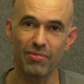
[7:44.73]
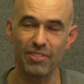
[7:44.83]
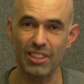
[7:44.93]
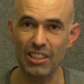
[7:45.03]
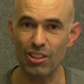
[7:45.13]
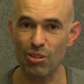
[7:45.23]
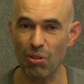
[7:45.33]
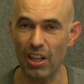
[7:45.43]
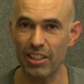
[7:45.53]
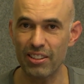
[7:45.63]
didn't
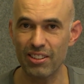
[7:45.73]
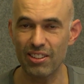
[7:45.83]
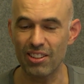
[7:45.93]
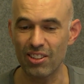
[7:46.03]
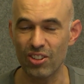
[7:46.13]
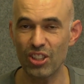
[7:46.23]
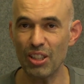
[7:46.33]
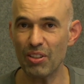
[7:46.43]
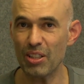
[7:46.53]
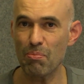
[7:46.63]
quite achieve
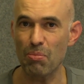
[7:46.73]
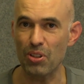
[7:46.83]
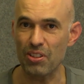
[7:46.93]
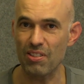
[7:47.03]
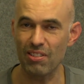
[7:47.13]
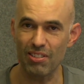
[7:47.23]
it, but